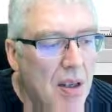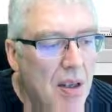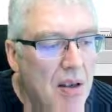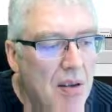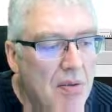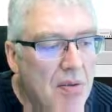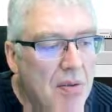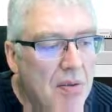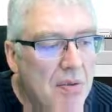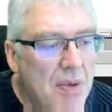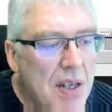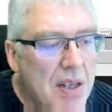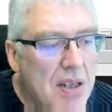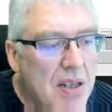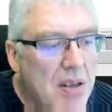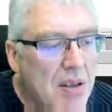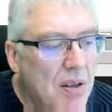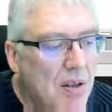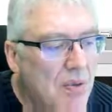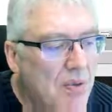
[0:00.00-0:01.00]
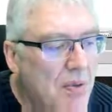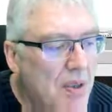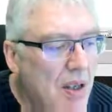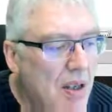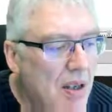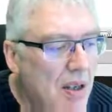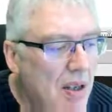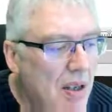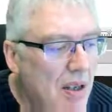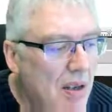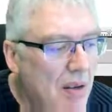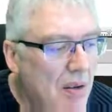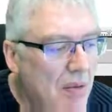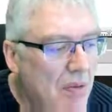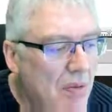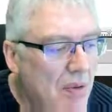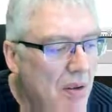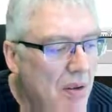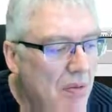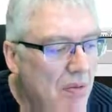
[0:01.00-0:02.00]
The rest of
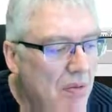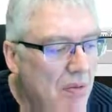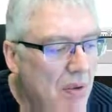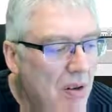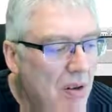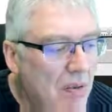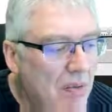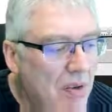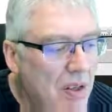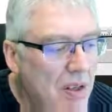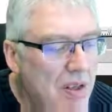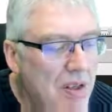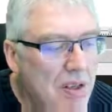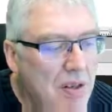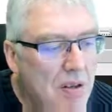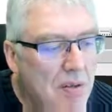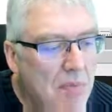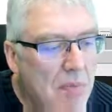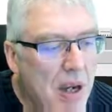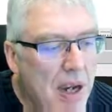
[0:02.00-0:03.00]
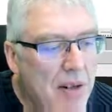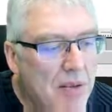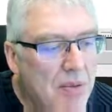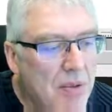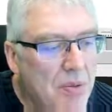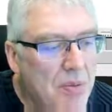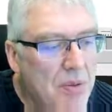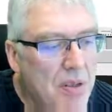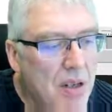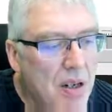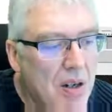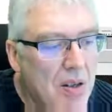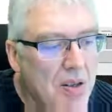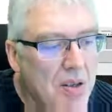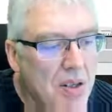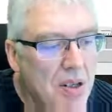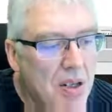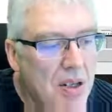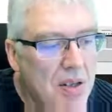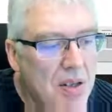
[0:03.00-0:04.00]
this background task
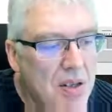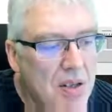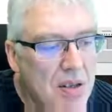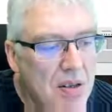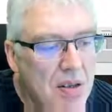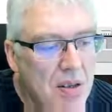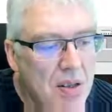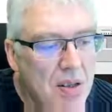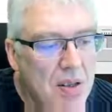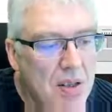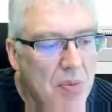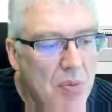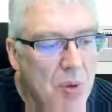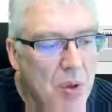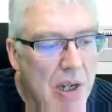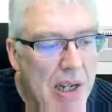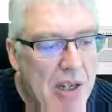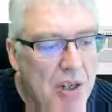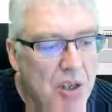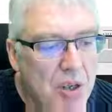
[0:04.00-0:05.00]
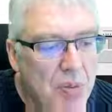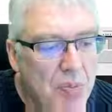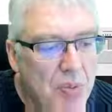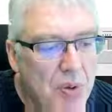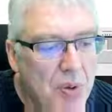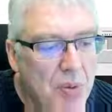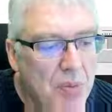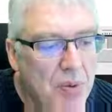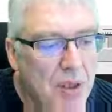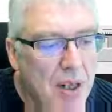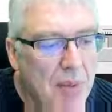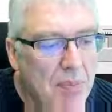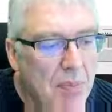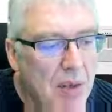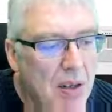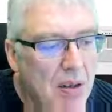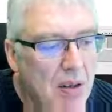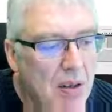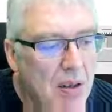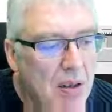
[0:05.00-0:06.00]
is the simulation program
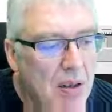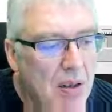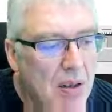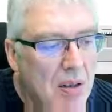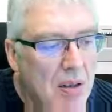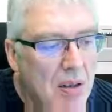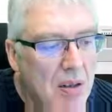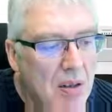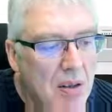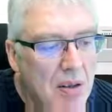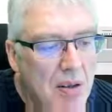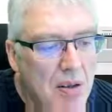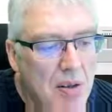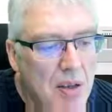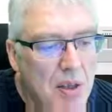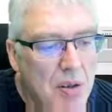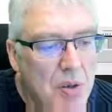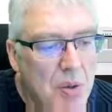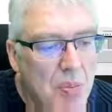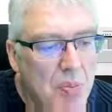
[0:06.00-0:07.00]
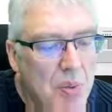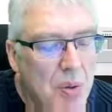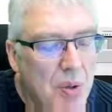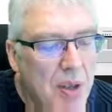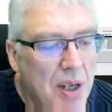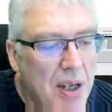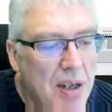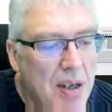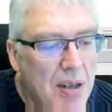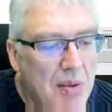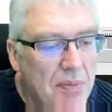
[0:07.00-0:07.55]
that you put in.